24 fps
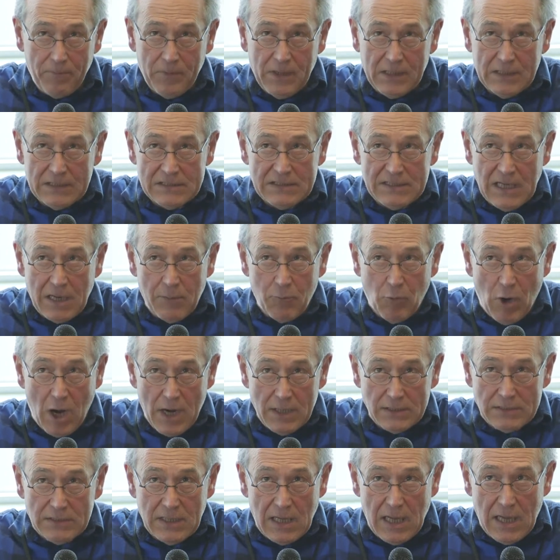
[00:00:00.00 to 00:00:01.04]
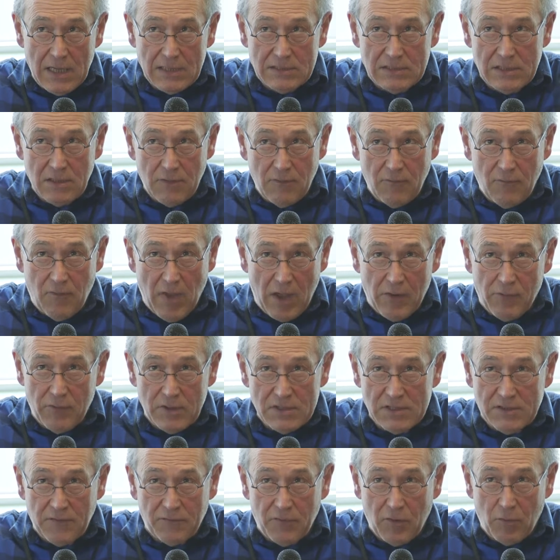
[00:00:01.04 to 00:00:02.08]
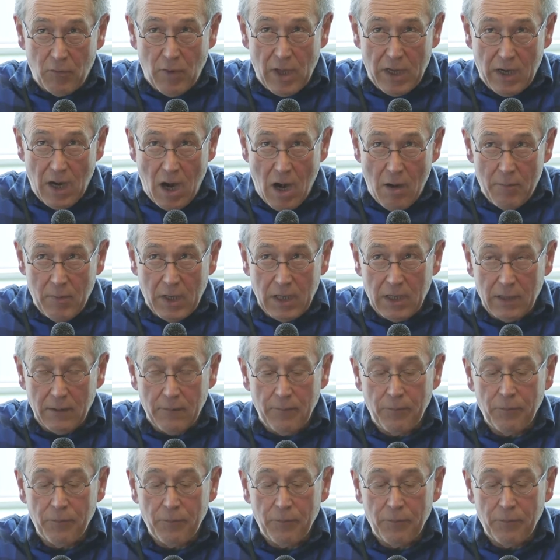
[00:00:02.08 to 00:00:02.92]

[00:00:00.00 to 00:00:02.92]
the same rights as veterans of the Red Army.